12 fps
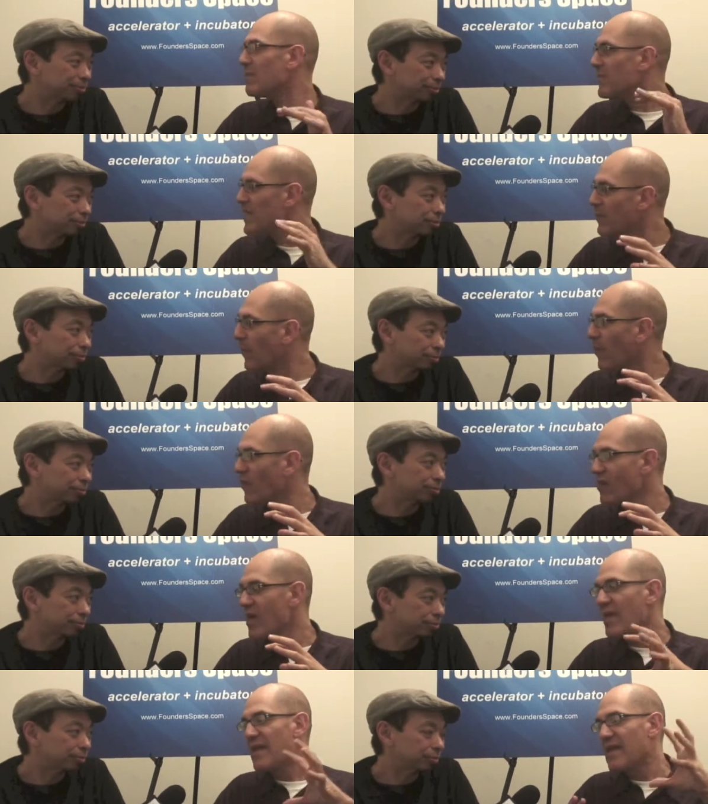Speaker 1: people.
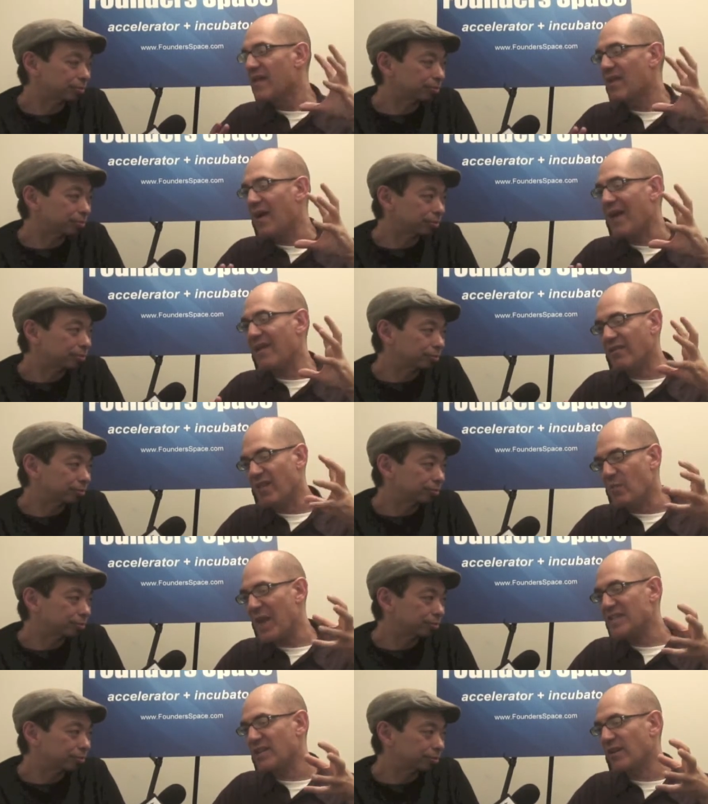I, the
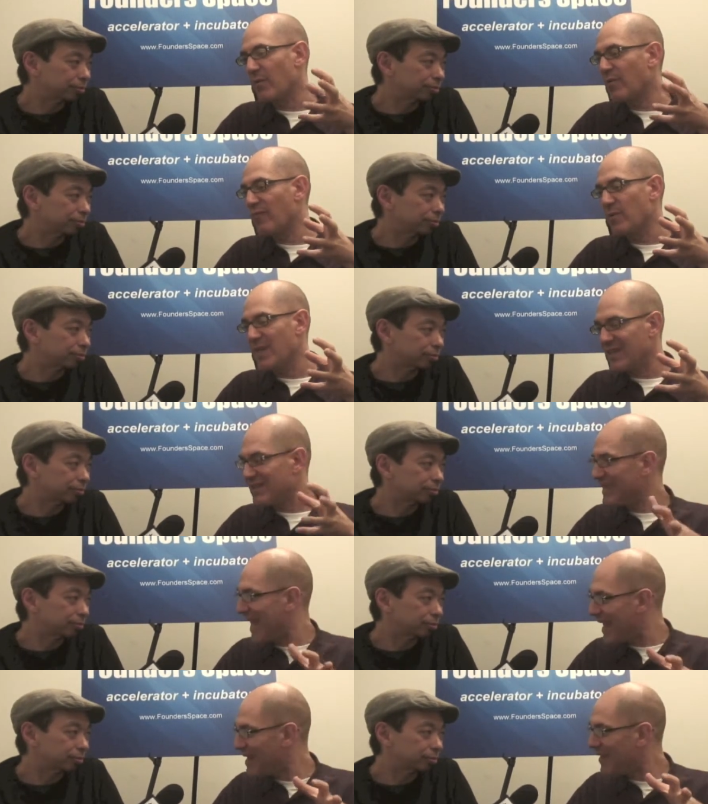magic number for me is
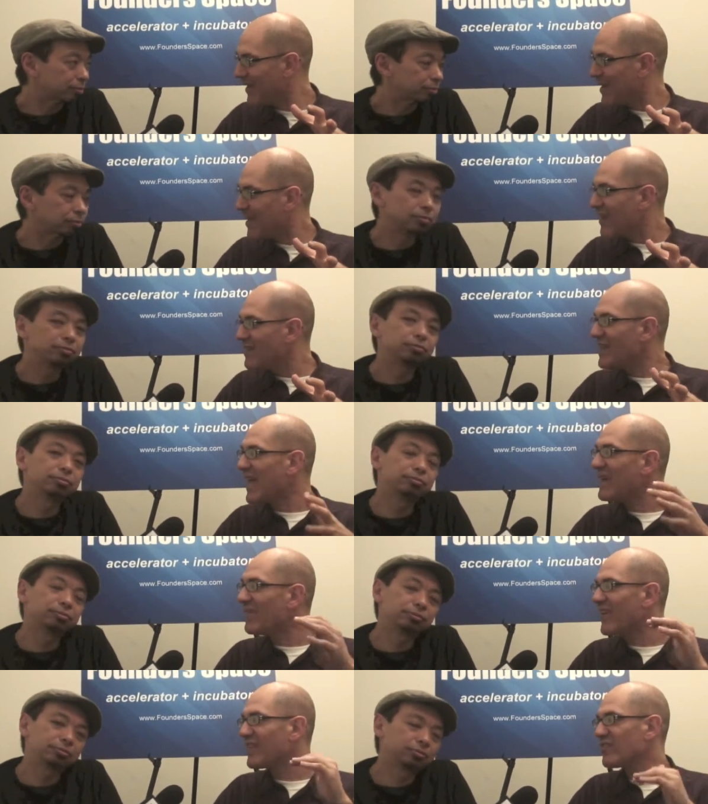10. 10
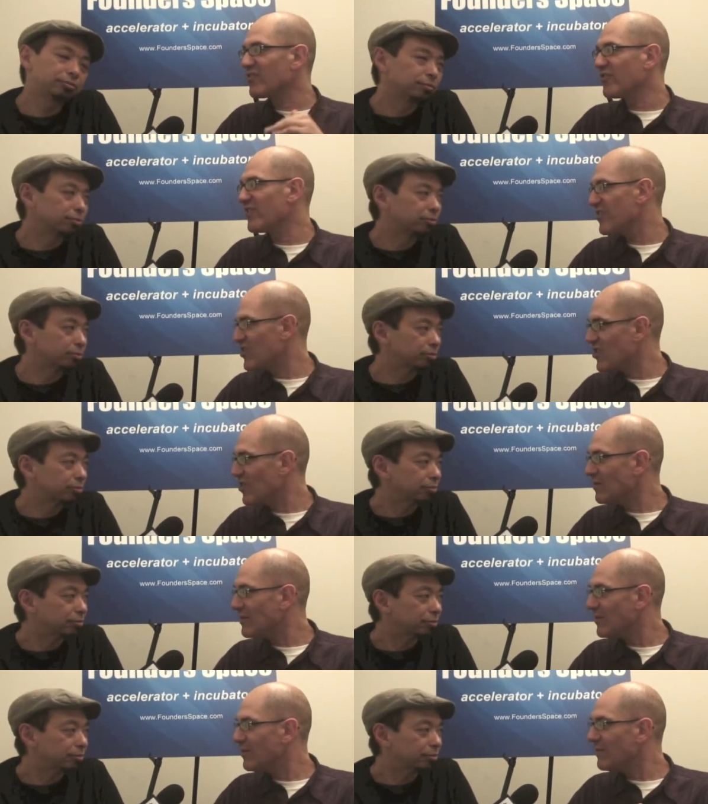investors in the queue,
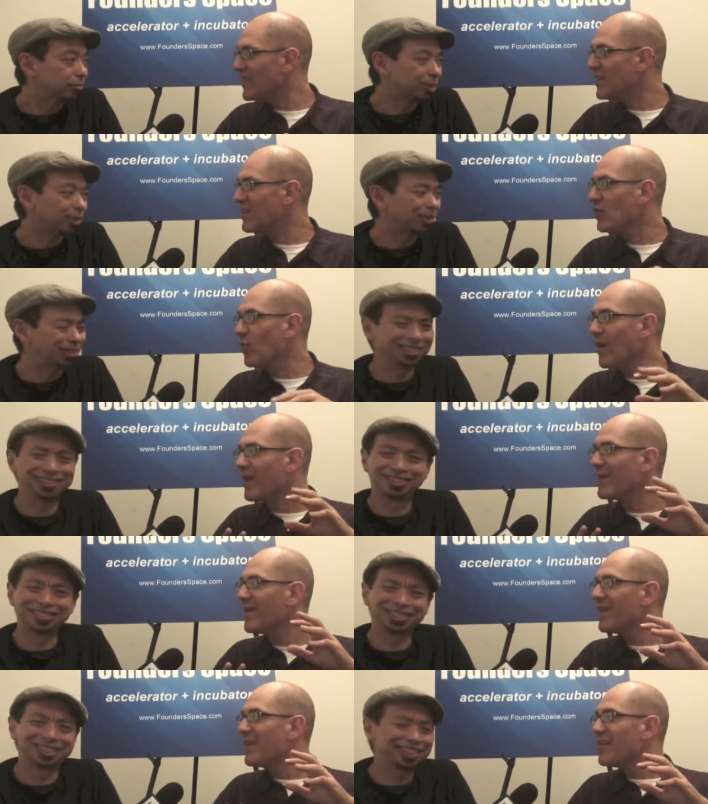meaning you want,
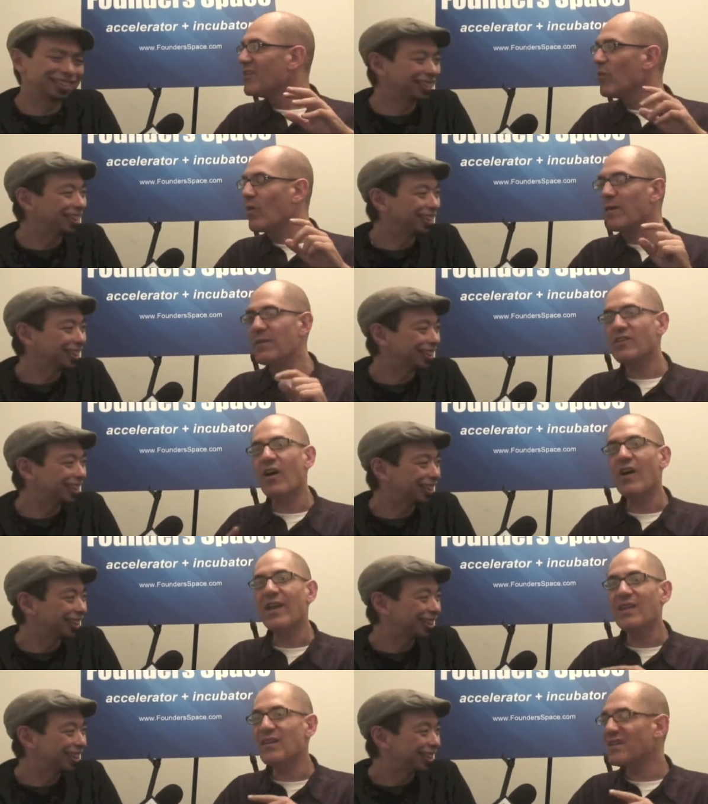you want to be
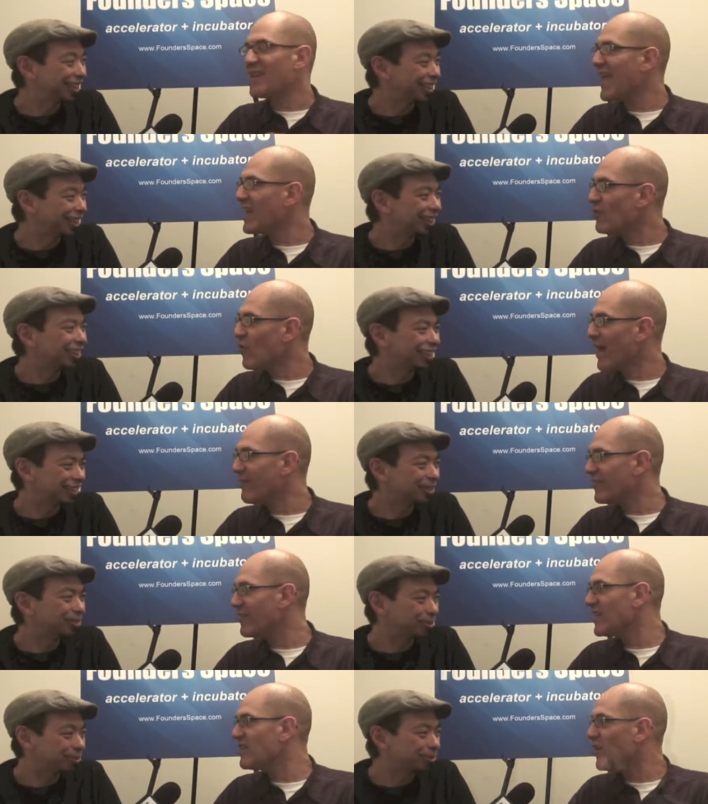talking to 10 who haven't
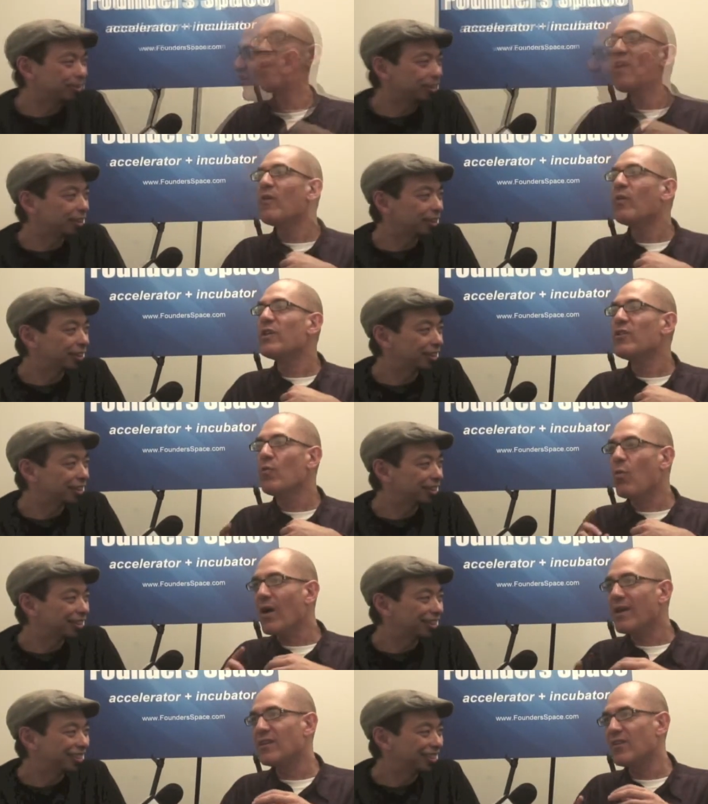said no yet. What you
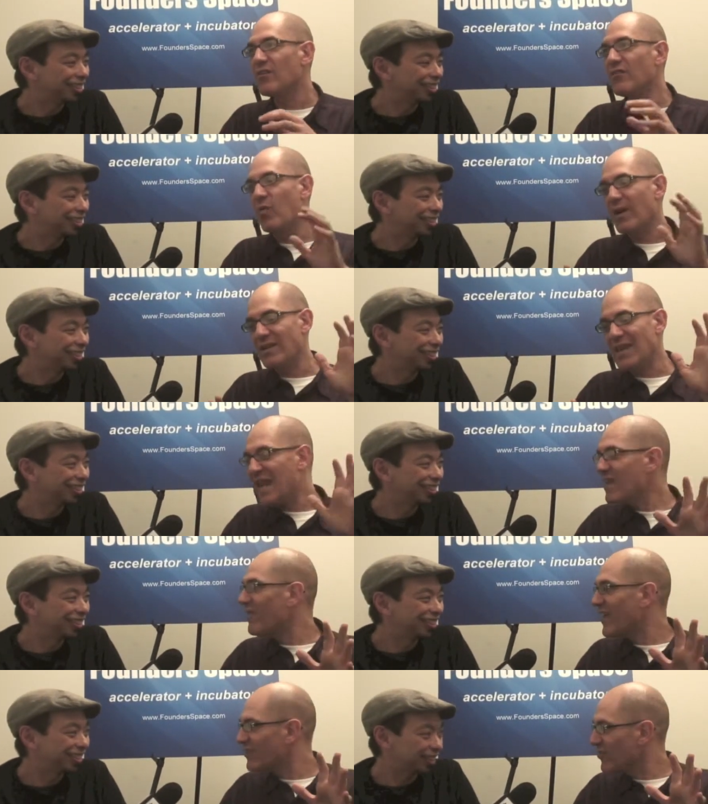want to do is you want 10
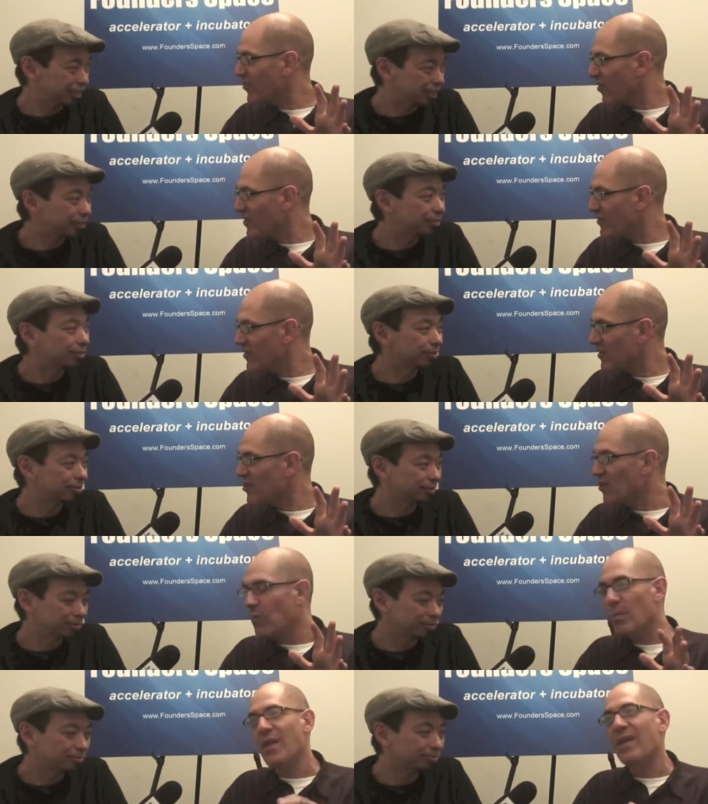investors always in the
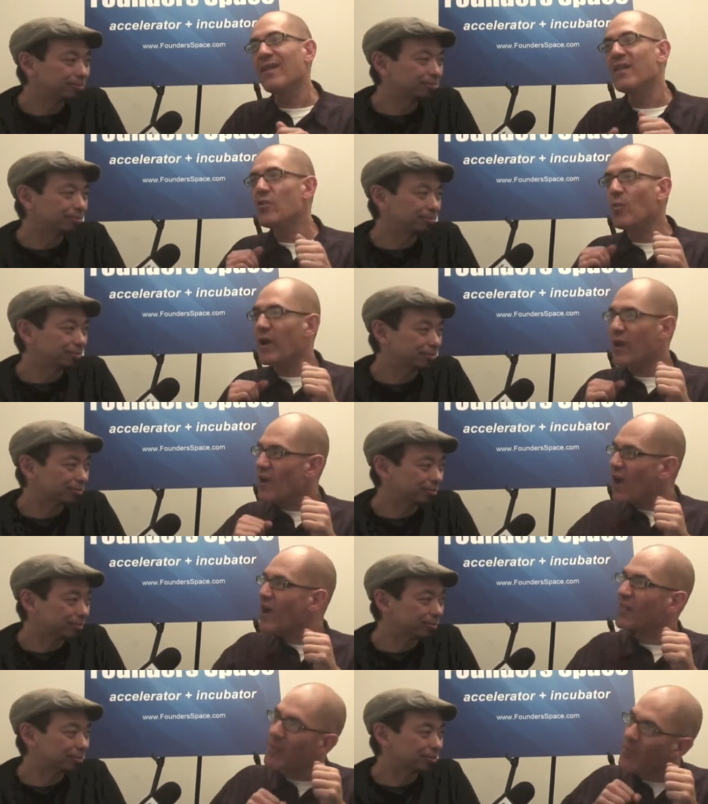queue. Then you want to
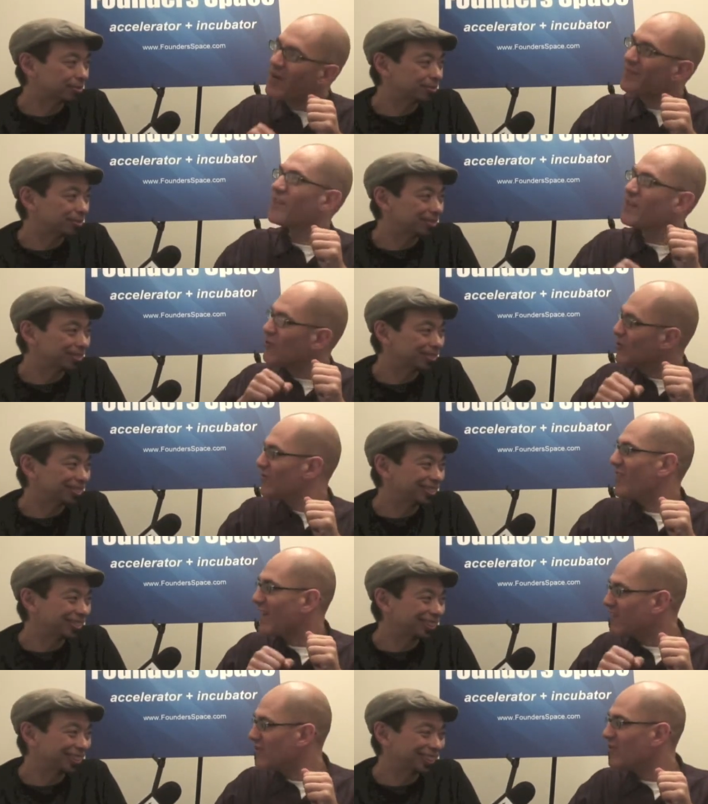knock them off the queue as
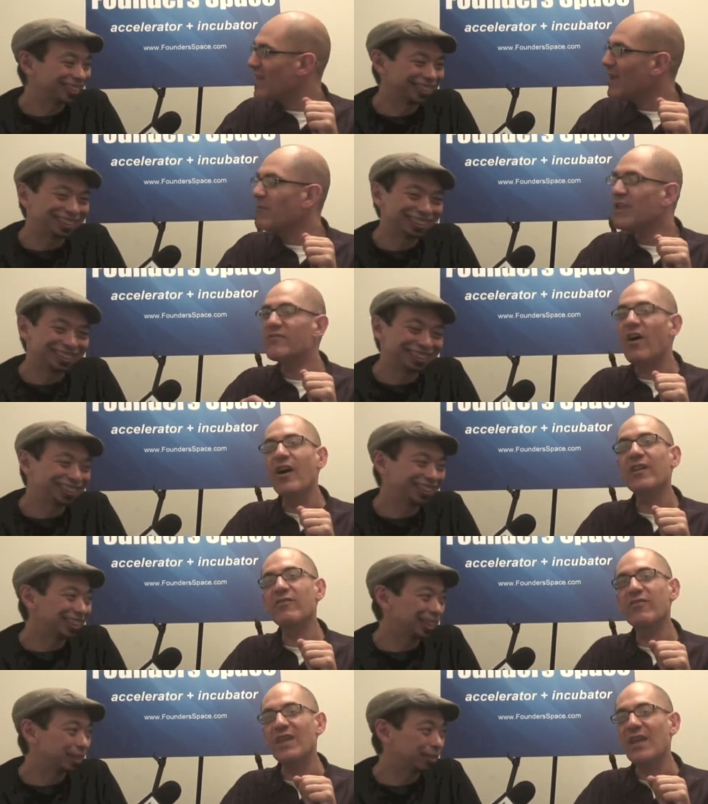fast as you can because
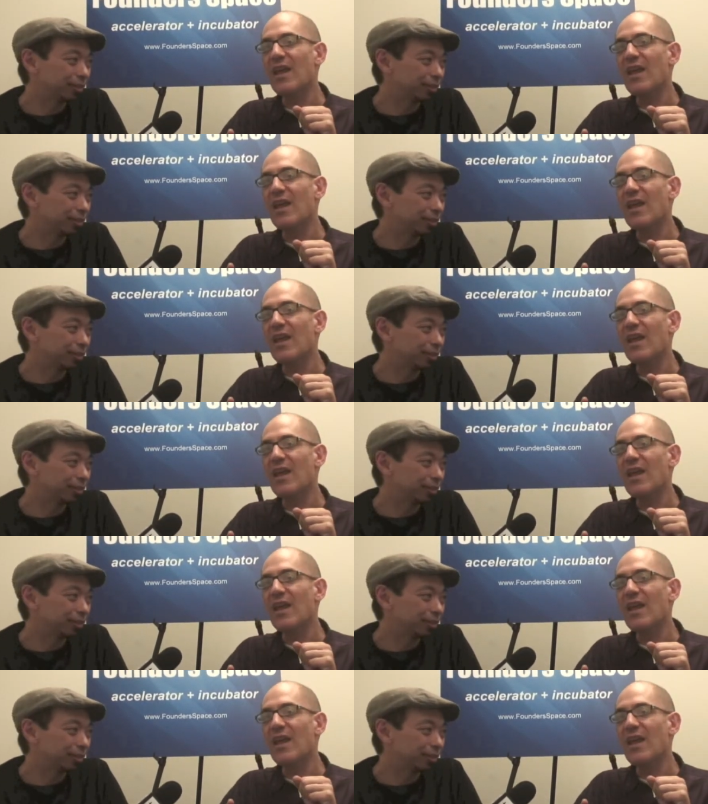honestly,